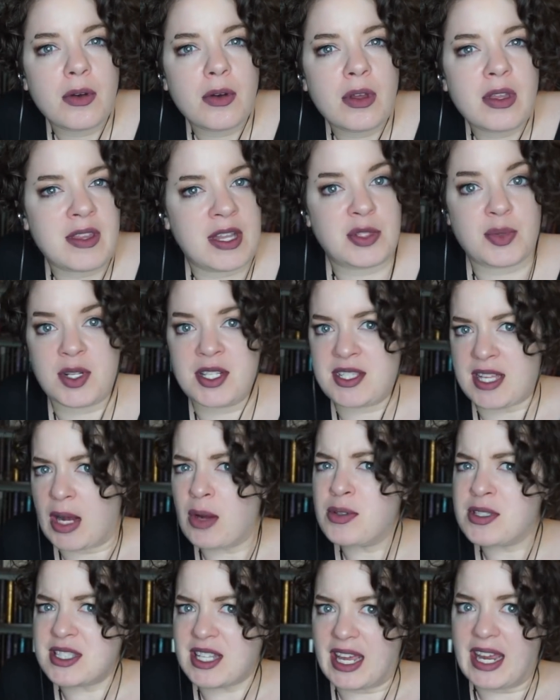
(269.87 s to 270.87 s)
That's what it
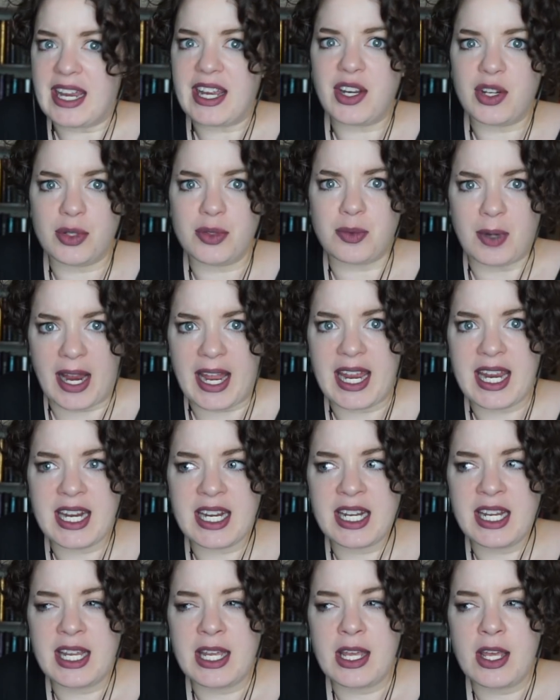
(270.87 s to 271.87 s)
sounds like,
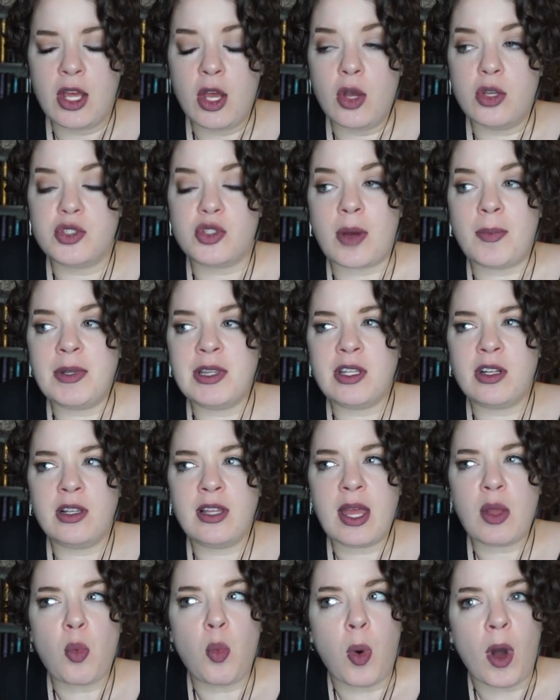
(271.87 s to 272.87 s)
right? So I'm a little
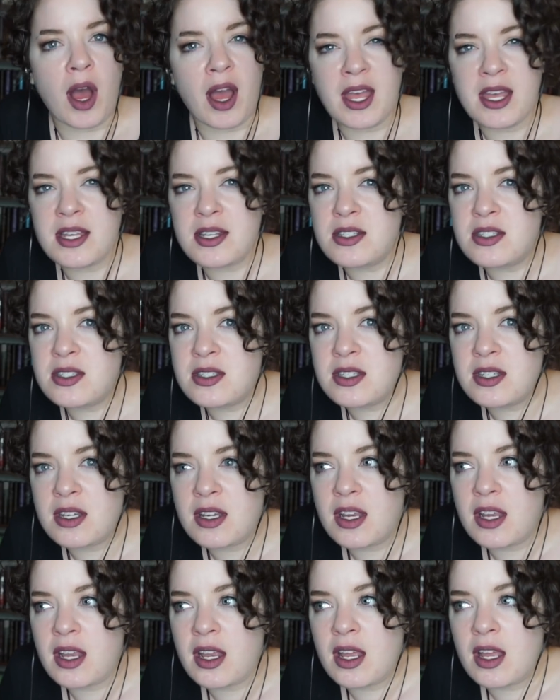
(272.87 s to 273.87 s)
like, what?
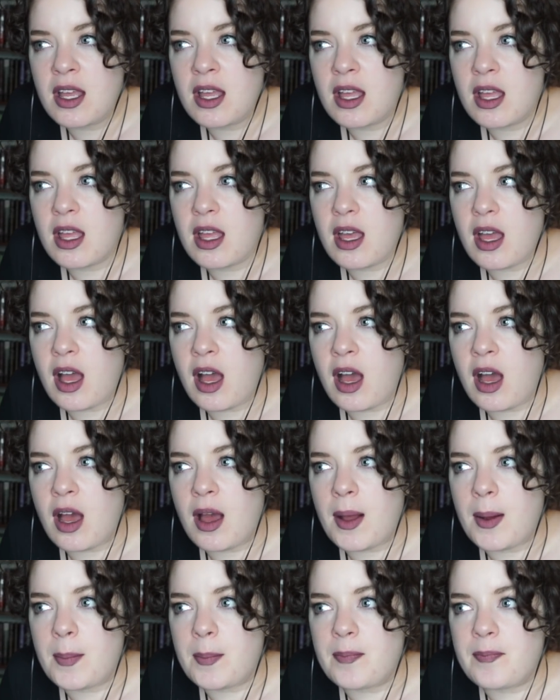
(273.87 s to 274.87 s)

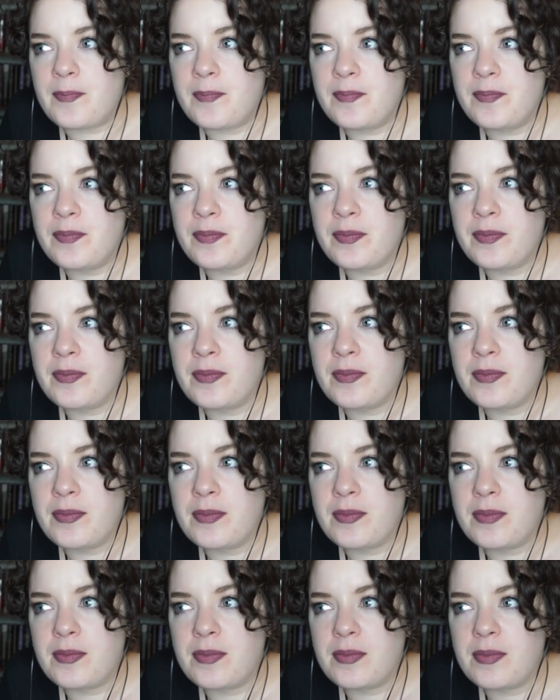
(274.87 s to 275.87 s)
Um,
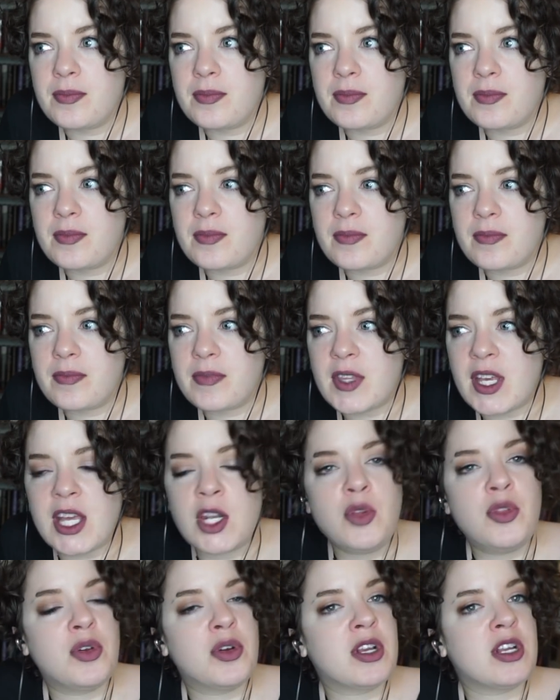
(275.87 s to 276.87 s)
like
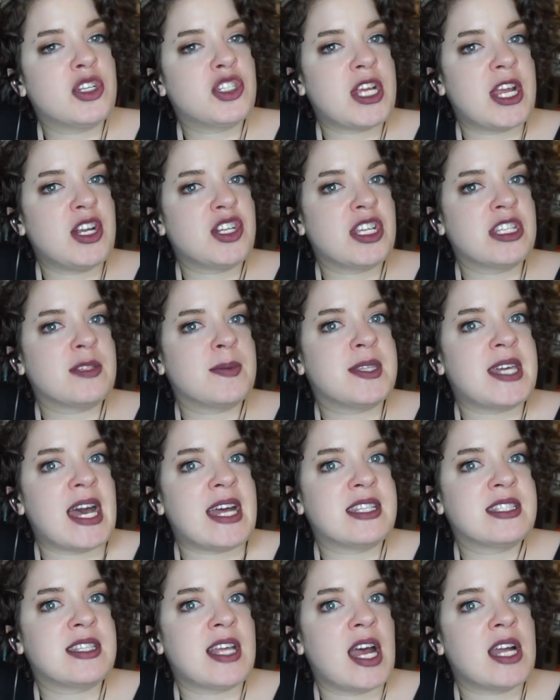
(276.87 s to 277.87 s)
I knew they were gonna change things, but
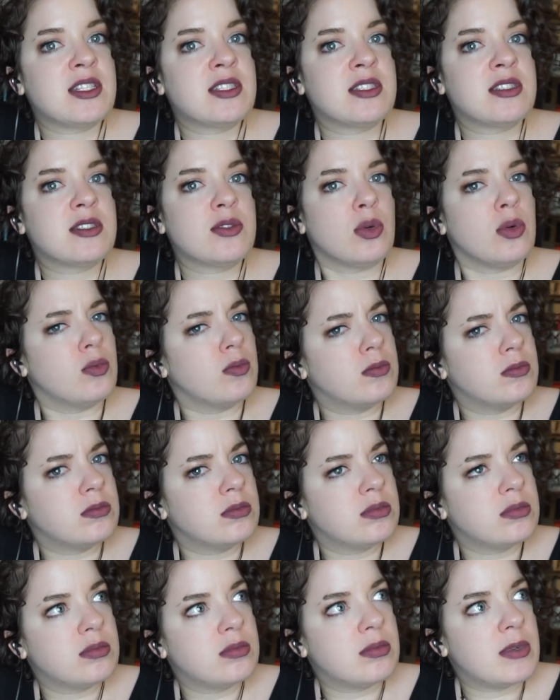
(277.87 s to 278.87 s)
that's, that's,
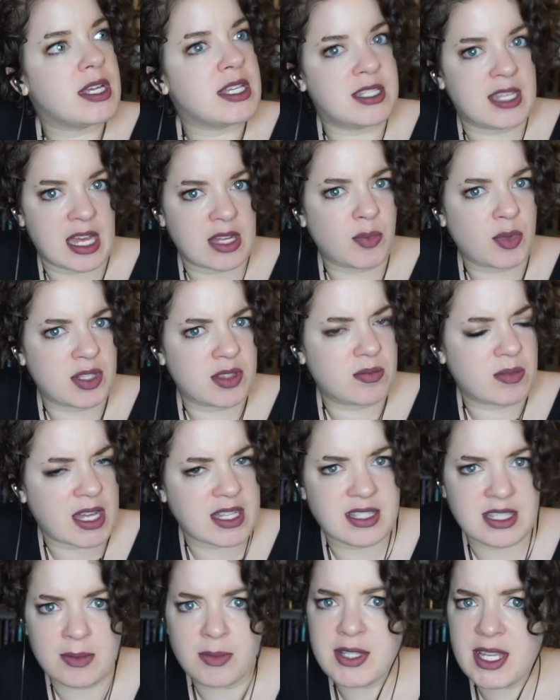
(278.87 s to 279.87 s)
is that what,
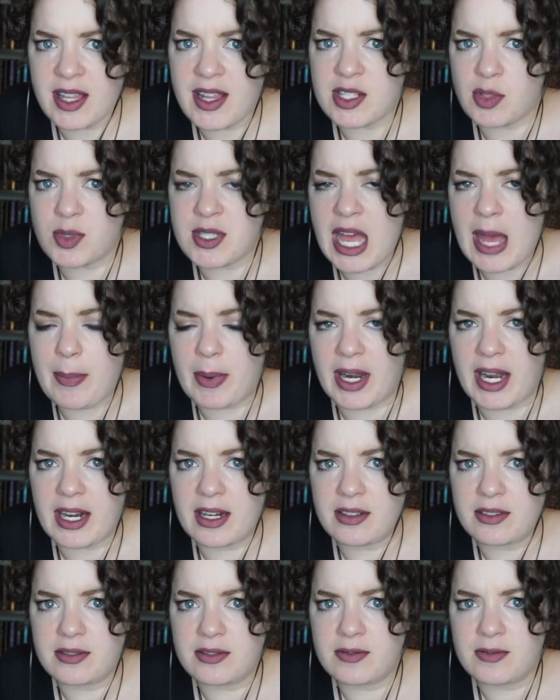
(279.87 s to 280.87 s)
that seems like that's what's
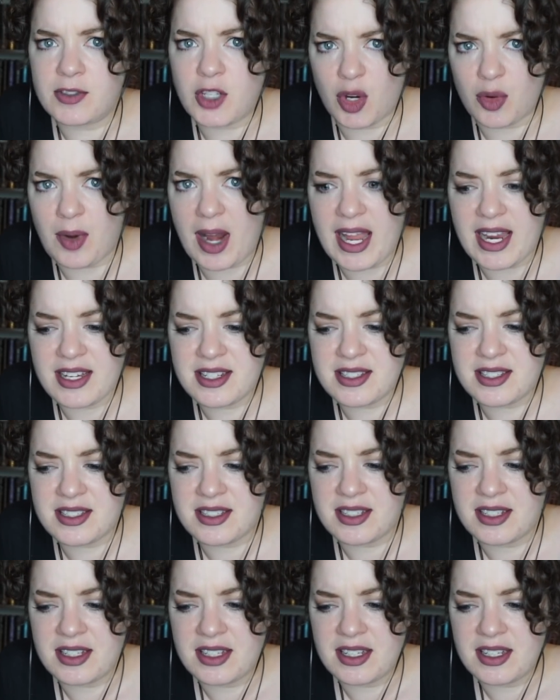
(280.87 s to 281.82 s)
happening, correct?